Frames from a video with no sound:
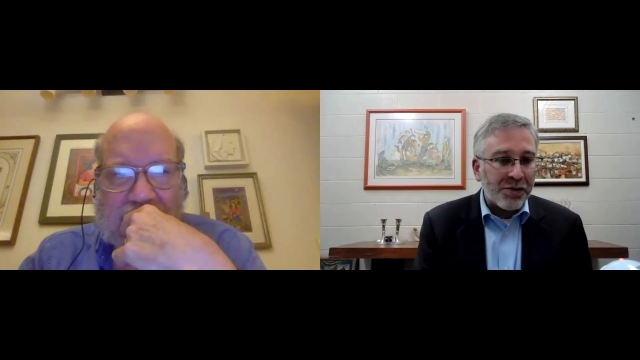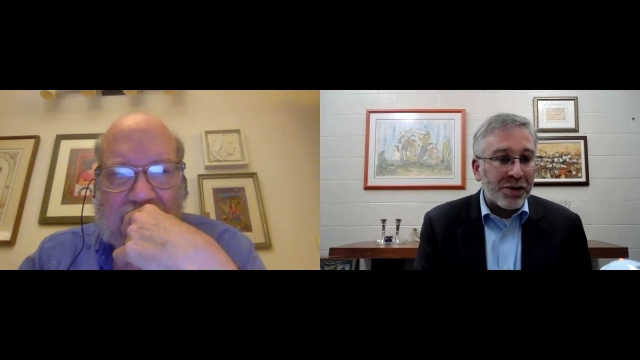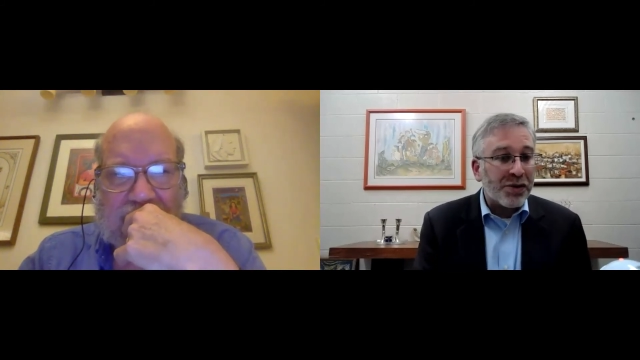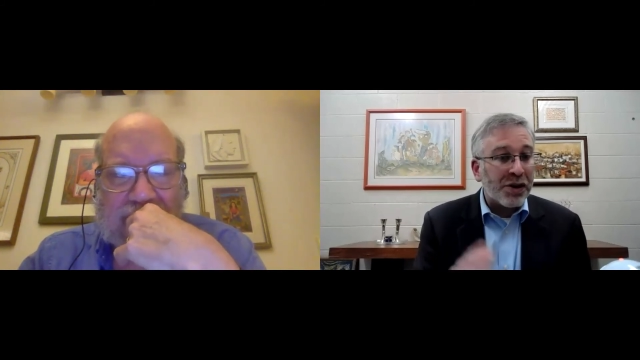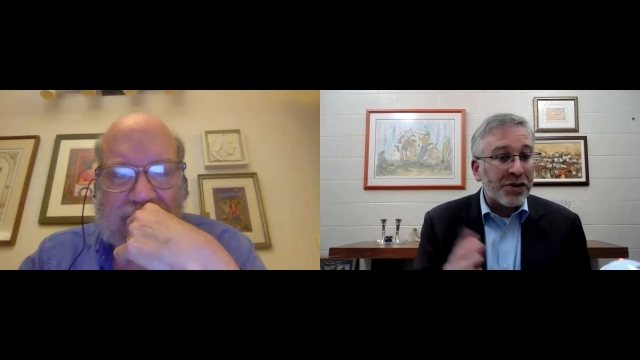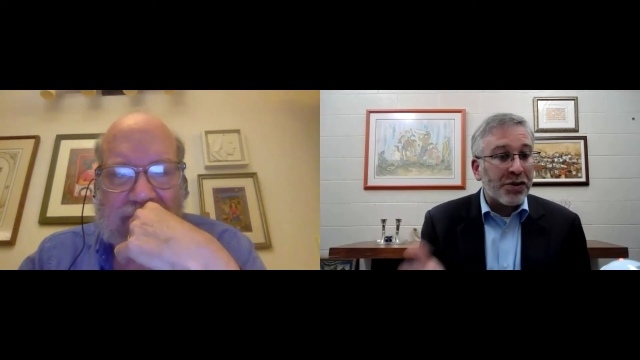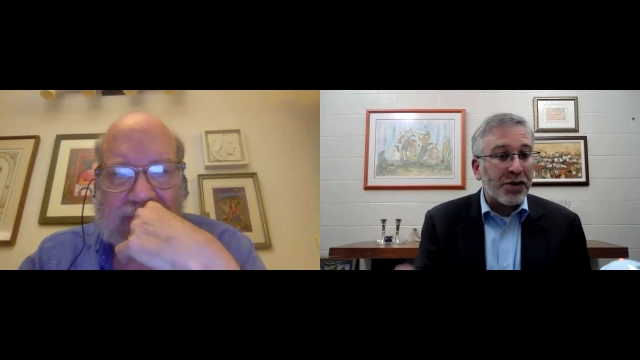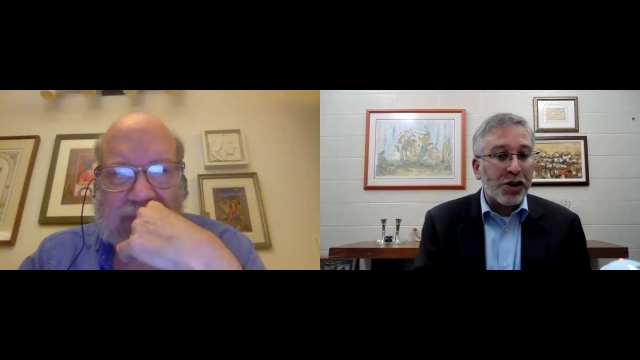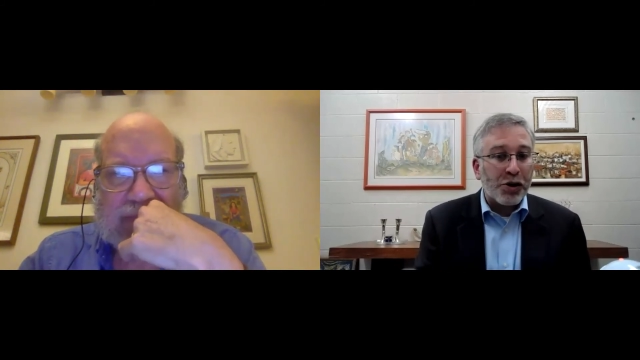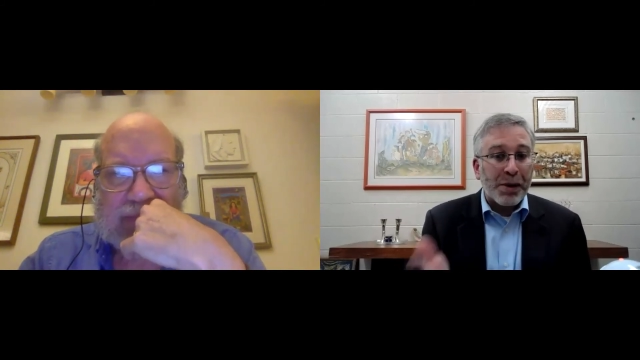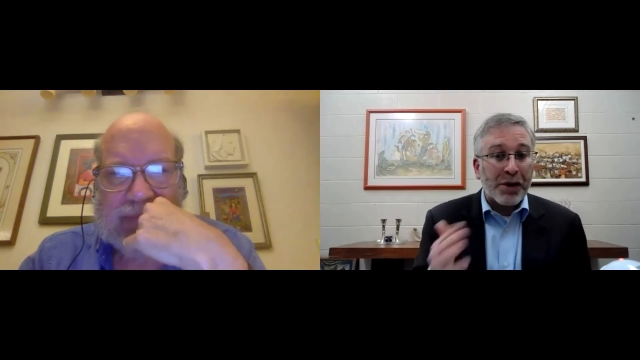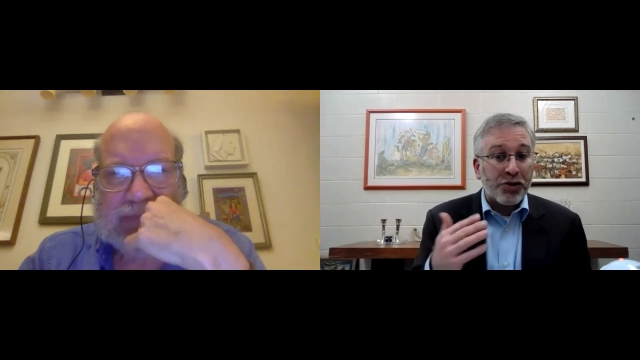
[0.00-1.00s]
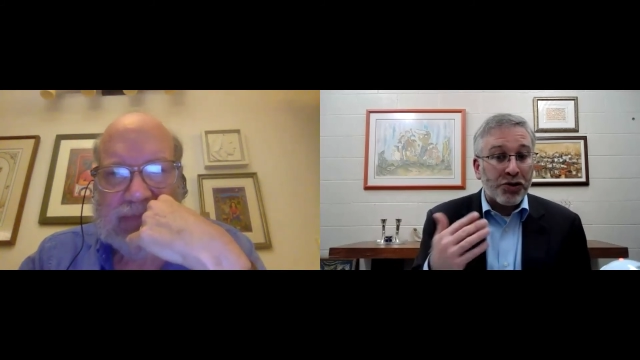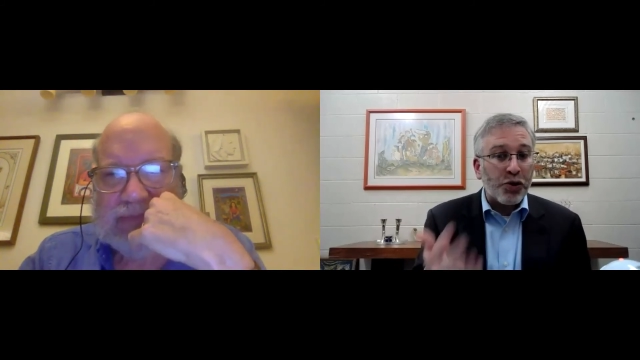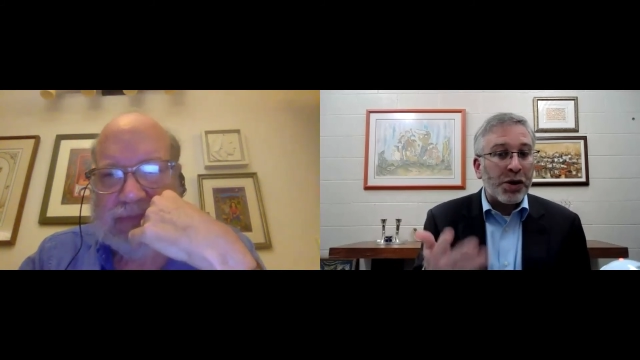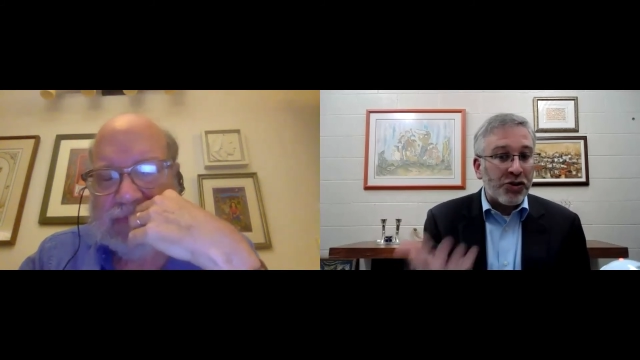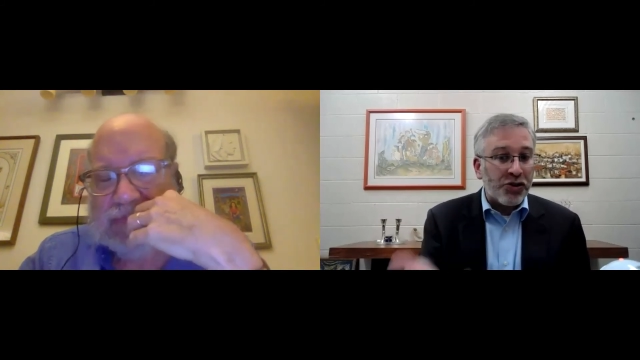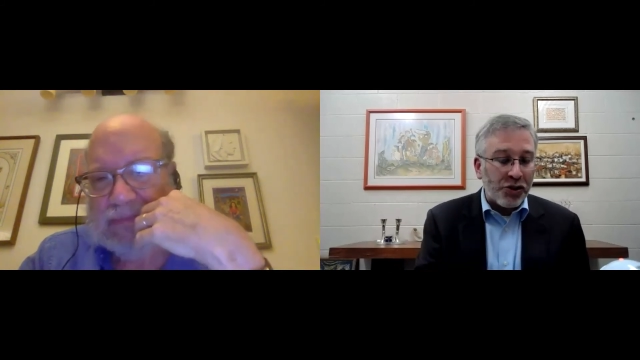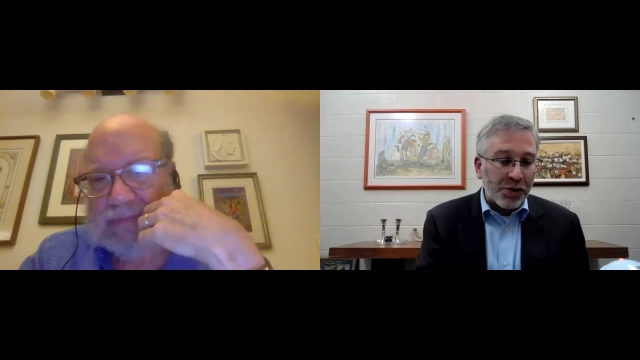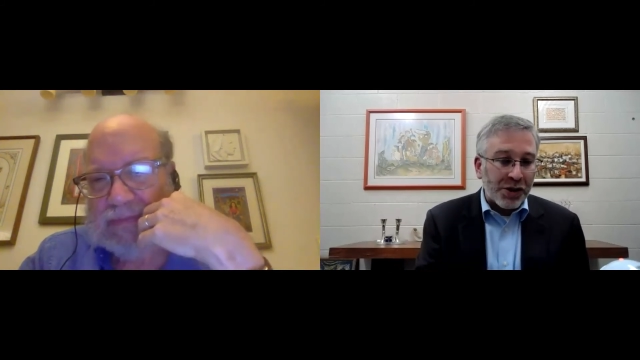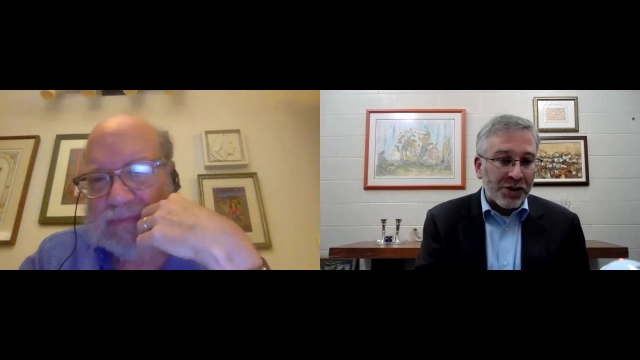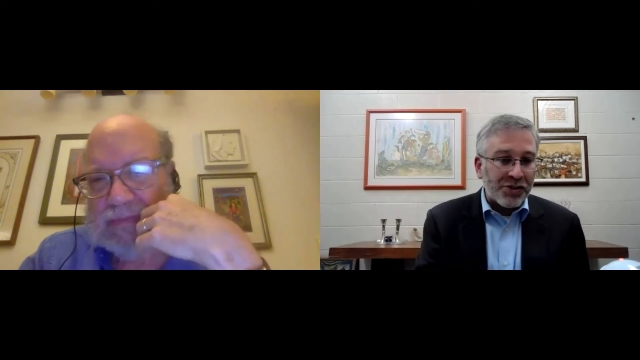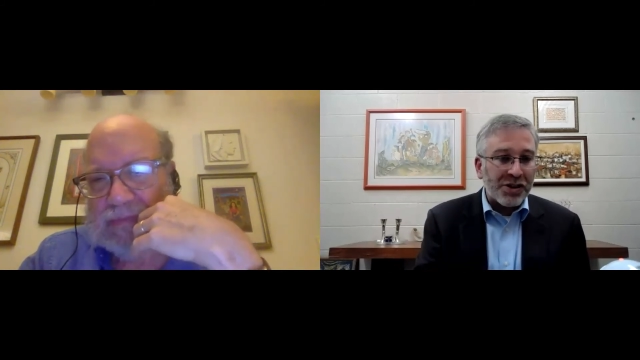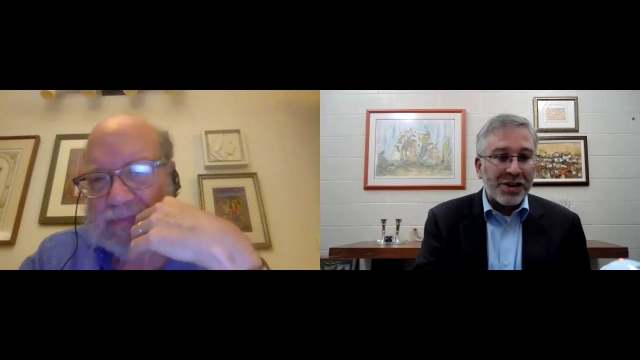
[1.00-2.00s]
We talked earlier about doing
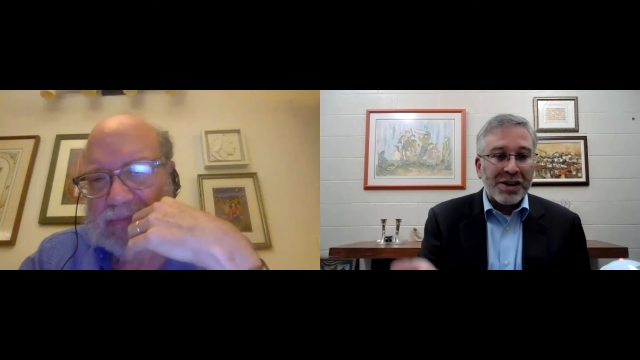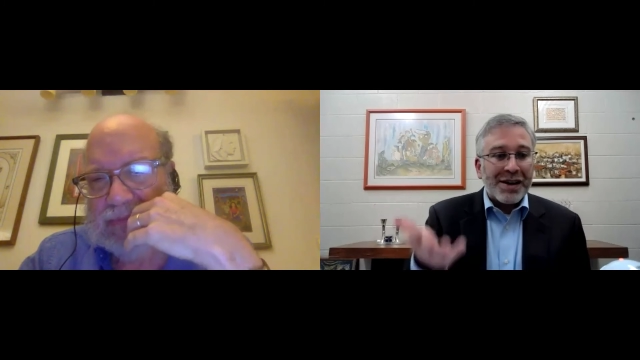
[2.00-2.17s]
Jewish.